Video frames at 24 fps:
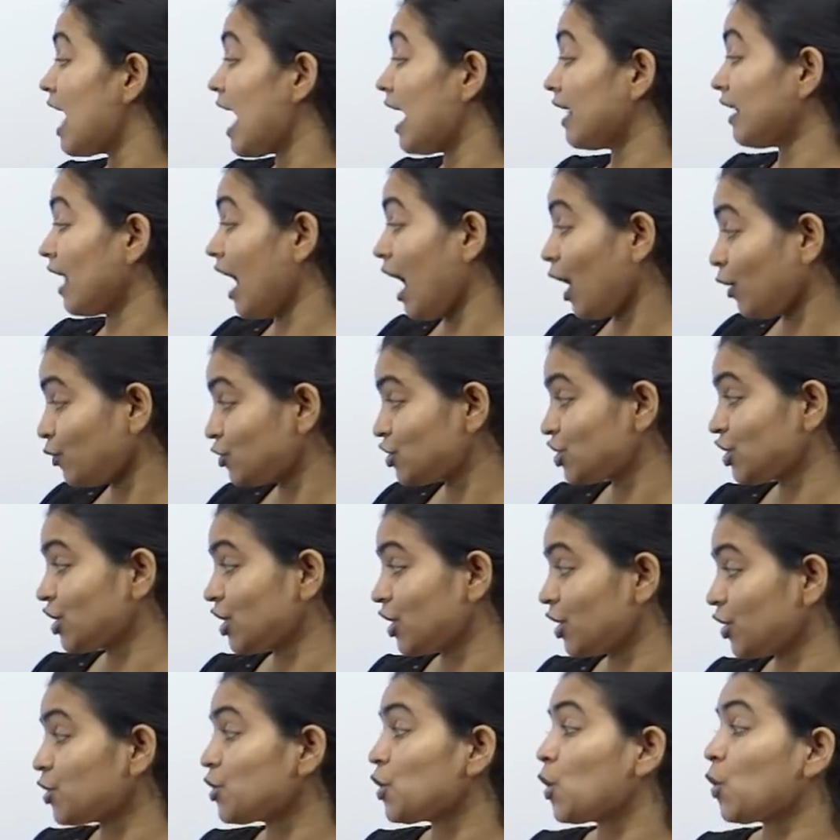And out
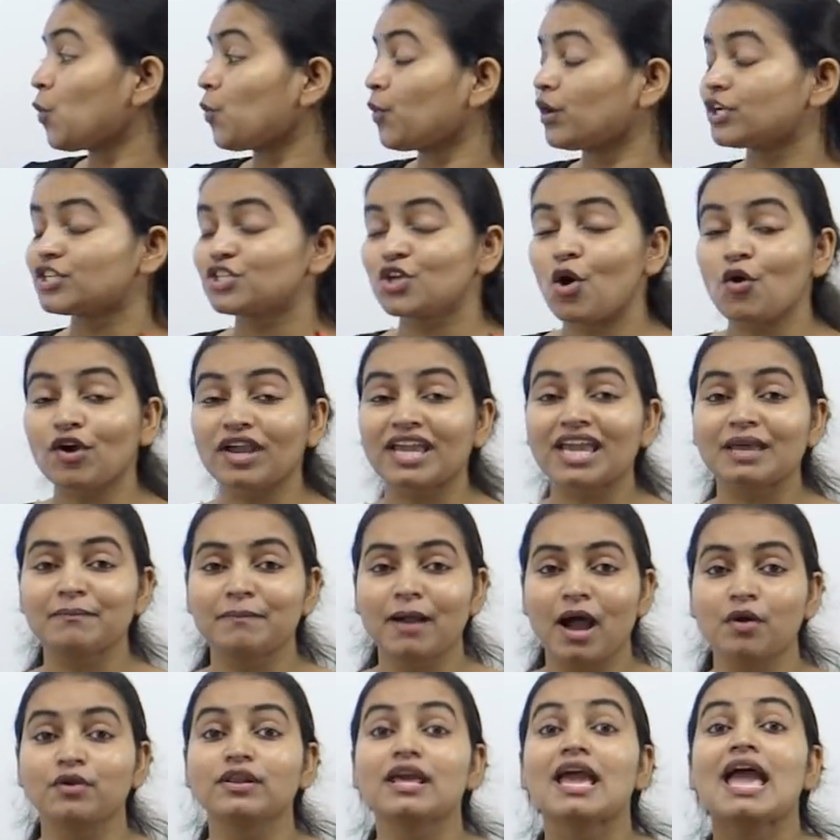here, we're talking
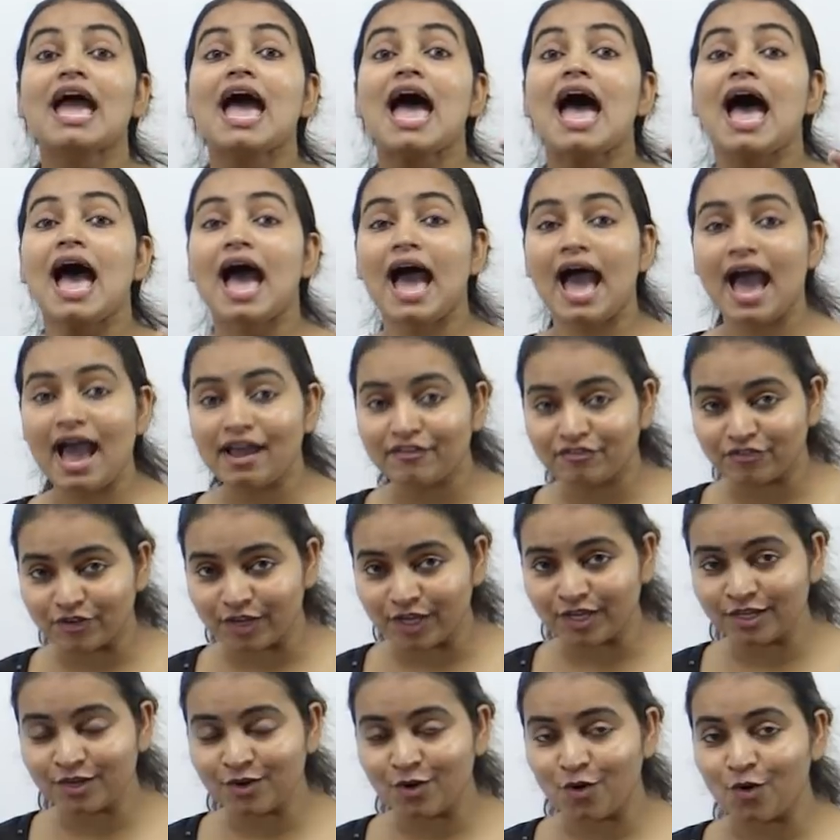about
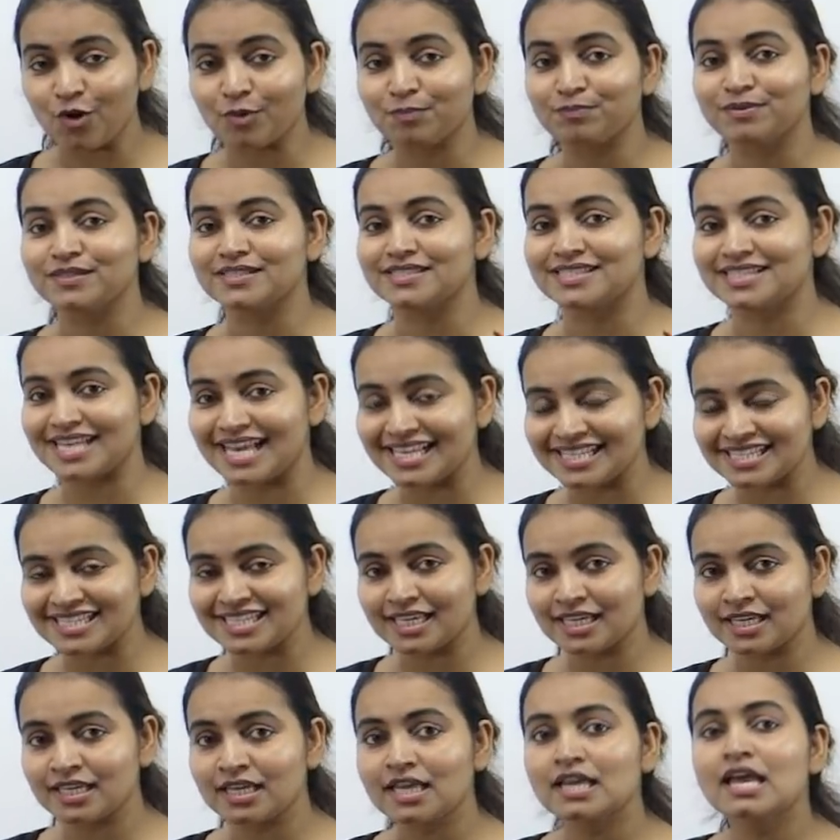having or
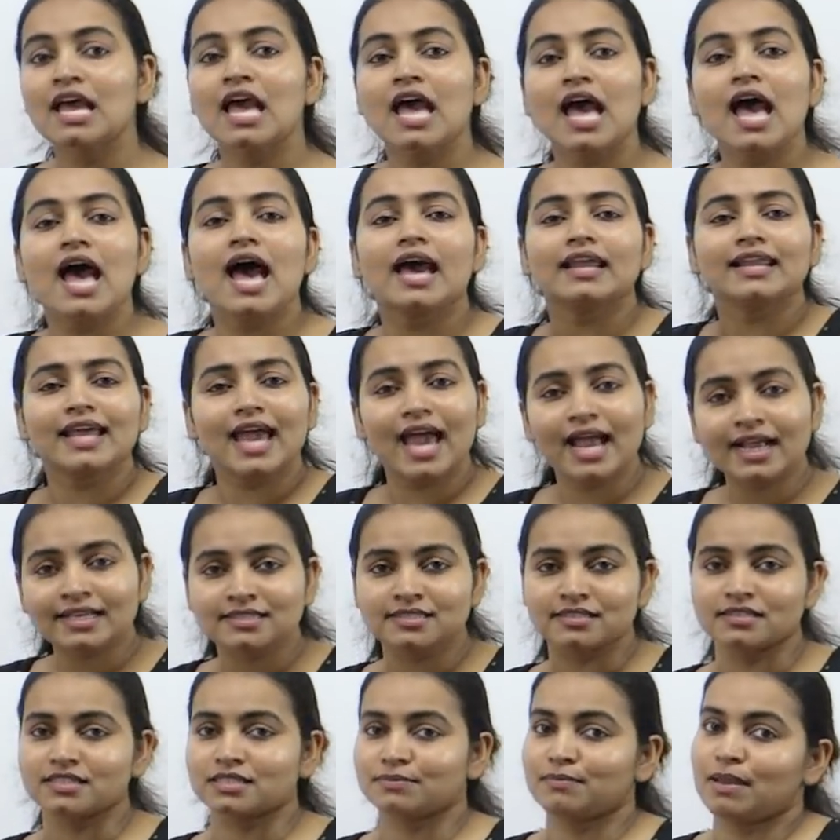possessing an
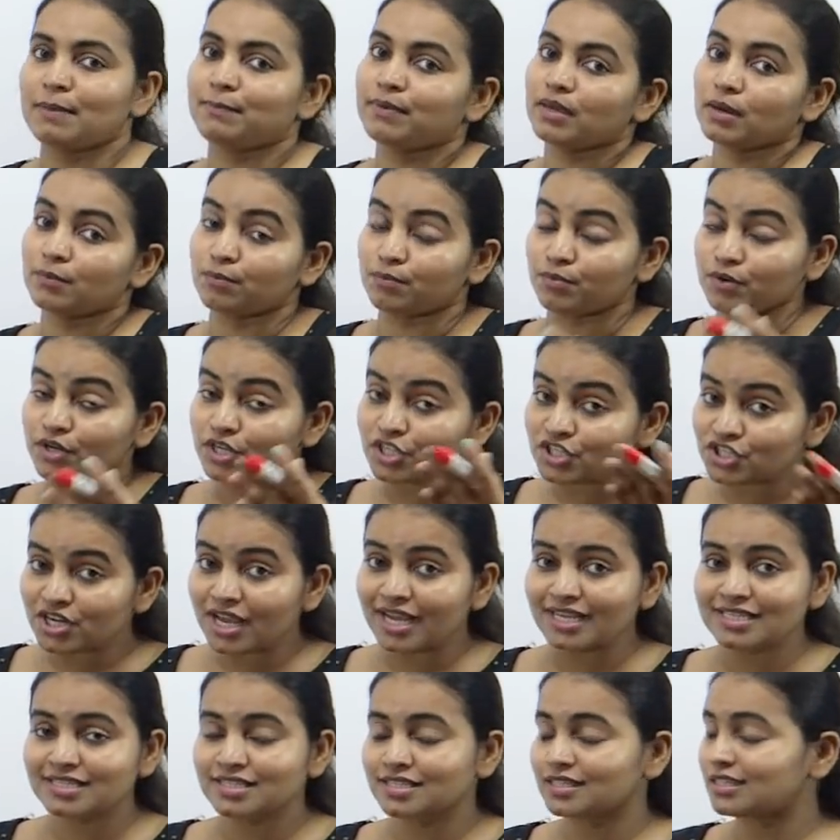accent, maybe a British
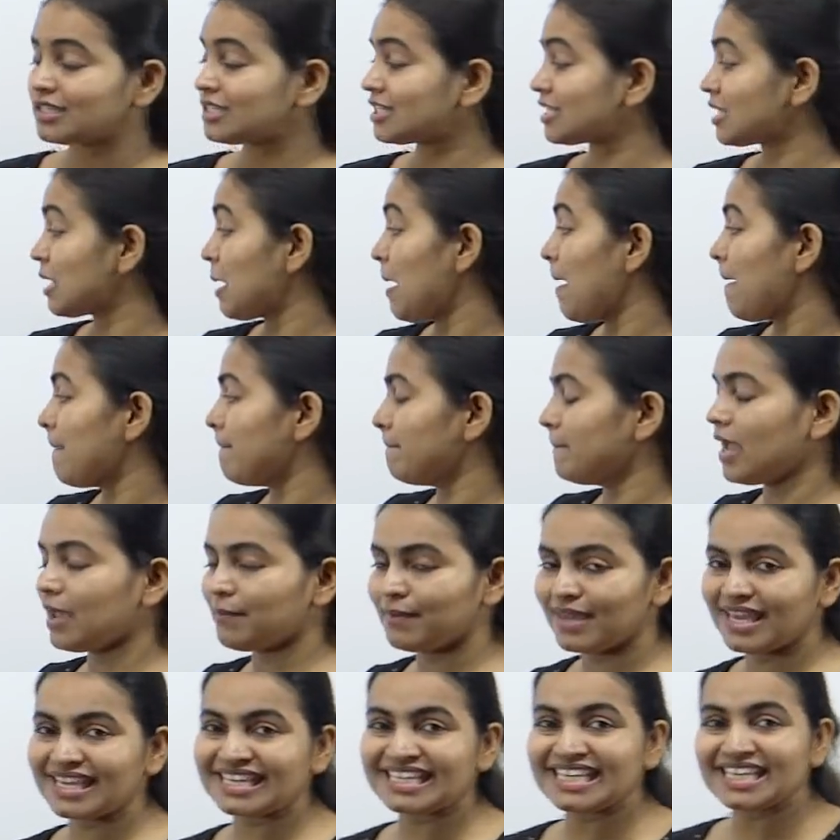accent,
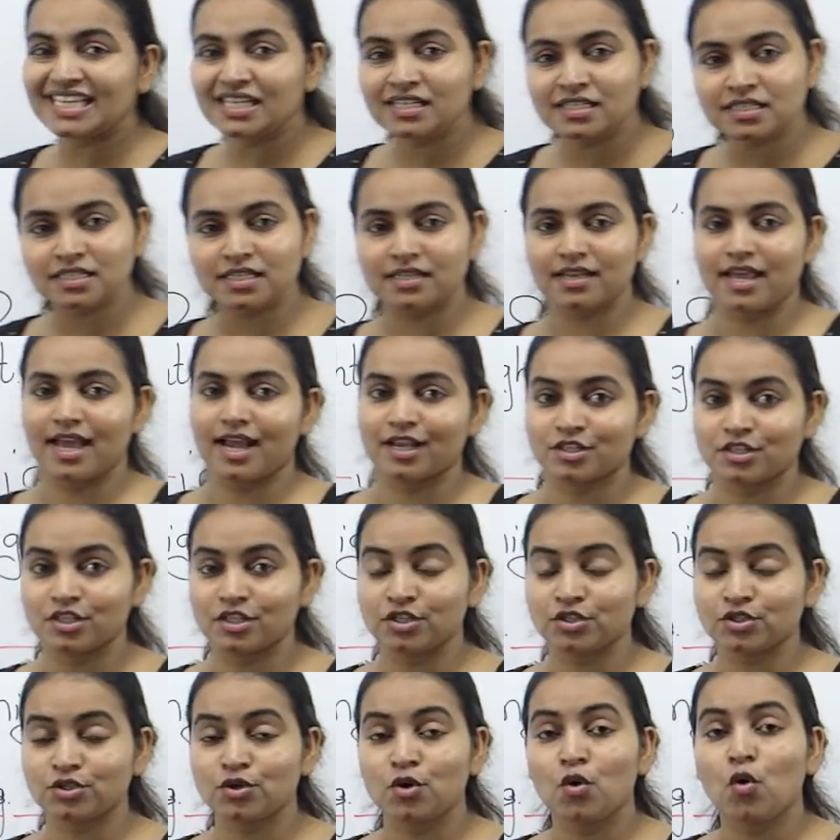maybe an Indian
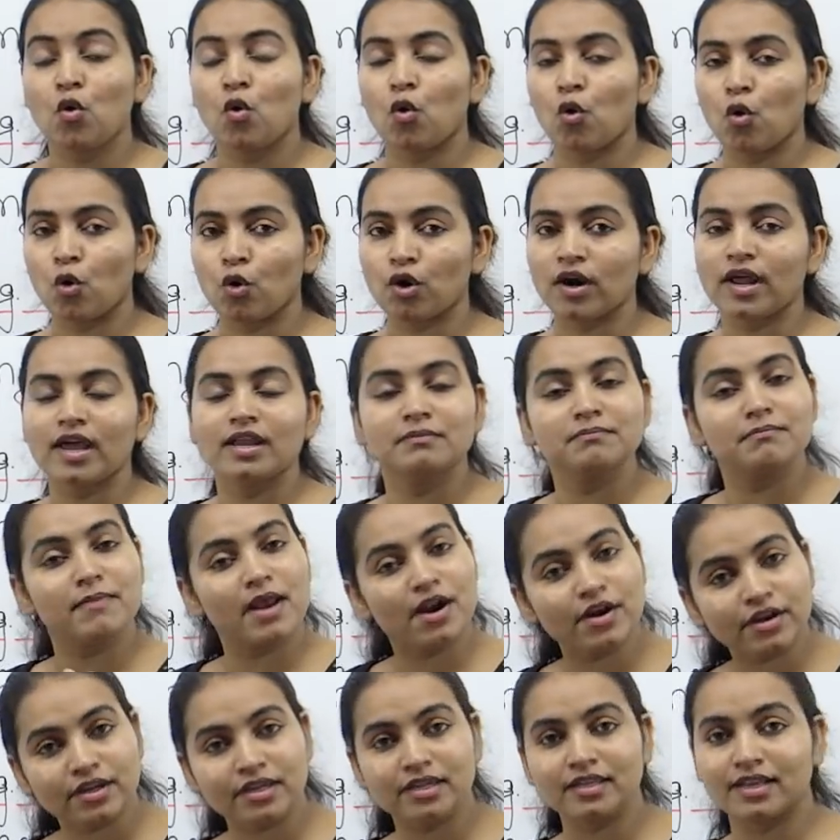accent, or an
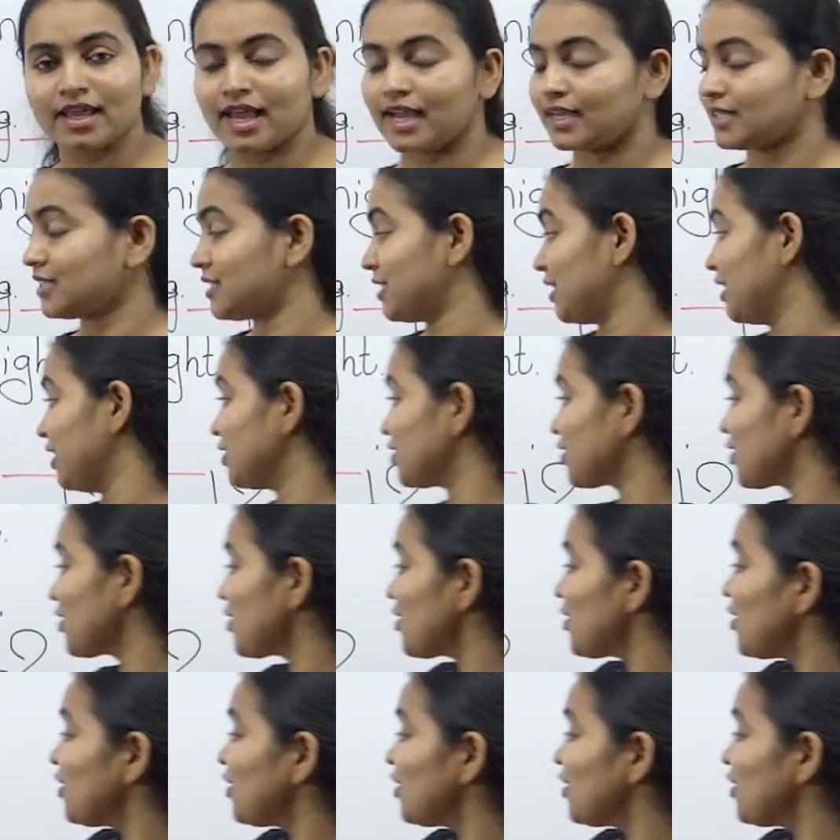American accent.